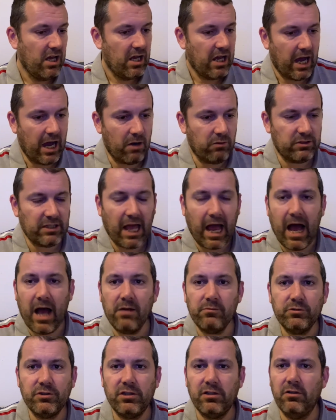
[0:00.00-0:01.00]
I was
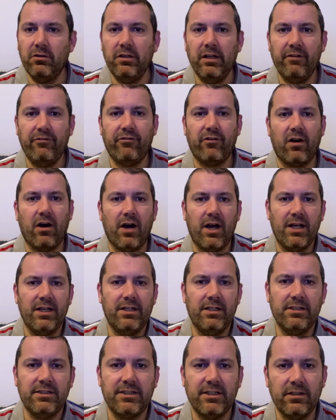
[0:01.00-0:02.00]
absolutely flying
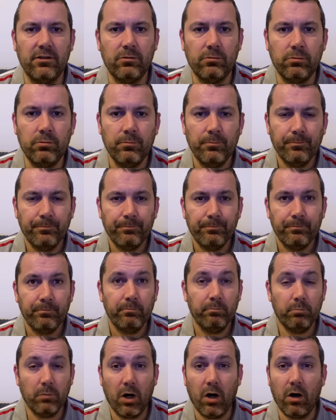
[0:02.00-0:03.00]
until
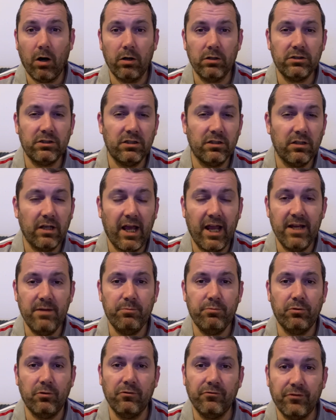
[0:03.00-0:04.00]
March,
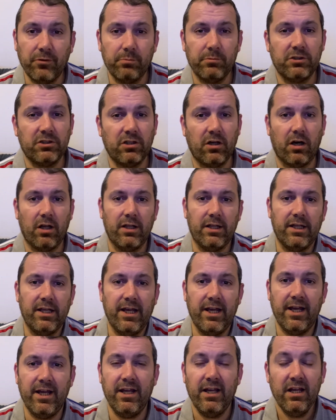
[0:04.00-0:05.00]
April, from the start of the
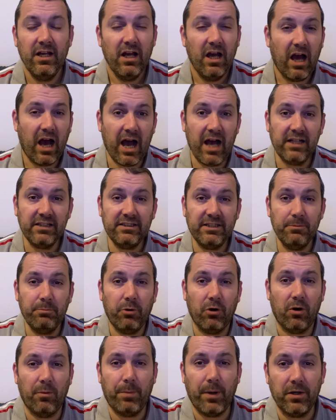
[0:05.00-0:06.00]
year. I actually
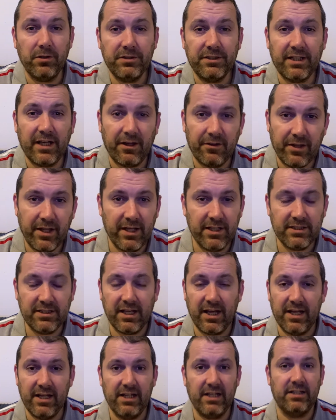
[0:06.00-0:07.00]
put a post out there
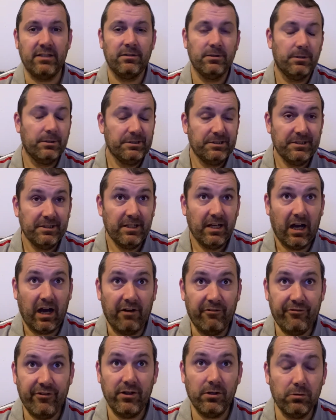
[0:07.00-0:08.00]
saying I
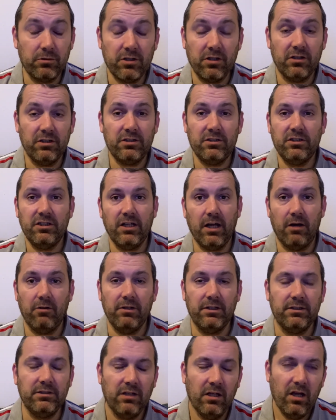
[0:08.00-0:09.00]
feel good,
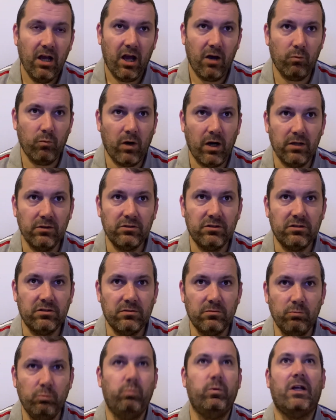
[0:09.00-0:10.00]
and whilst
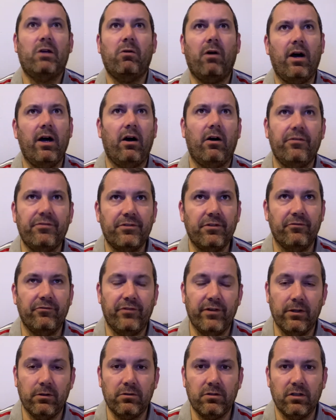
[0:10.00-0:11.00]
we quite often
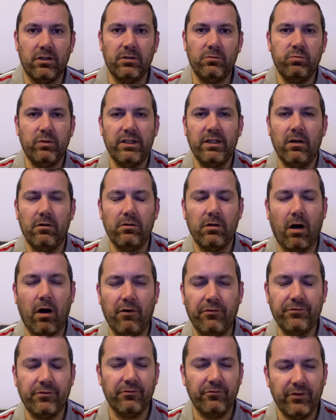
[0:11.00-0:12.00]
feel good, we don't
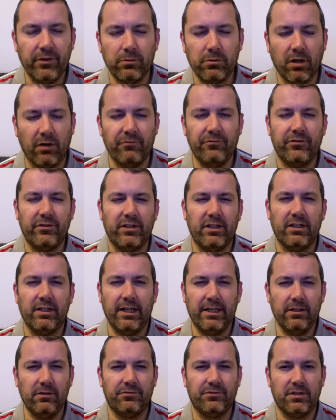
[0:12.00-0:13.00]
often feel confident
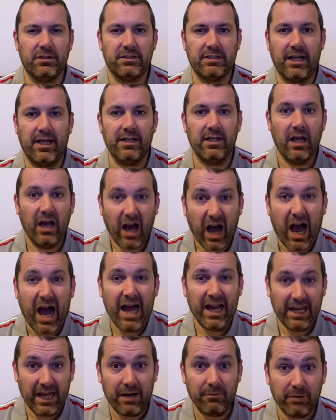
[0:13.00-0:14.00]
enough to say I
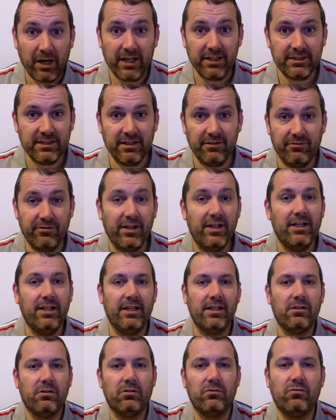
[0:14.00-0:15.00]
am actually
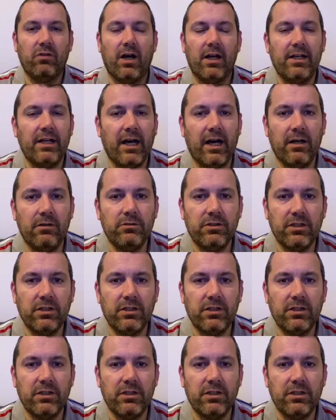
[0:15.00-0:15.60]
feeling good right now.